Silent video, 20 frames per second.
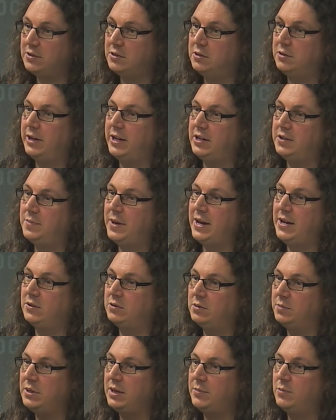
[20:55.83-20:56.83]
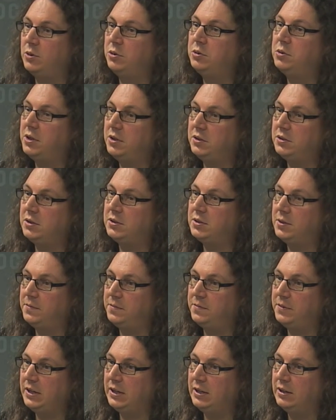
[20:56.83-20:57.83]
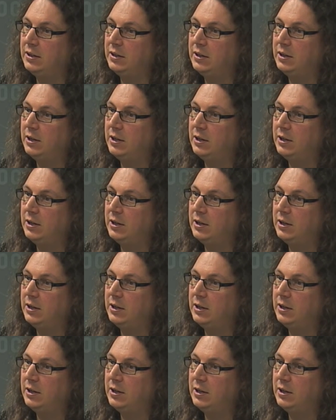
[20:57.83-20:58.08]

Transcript: a knowledge base to be able to answer something,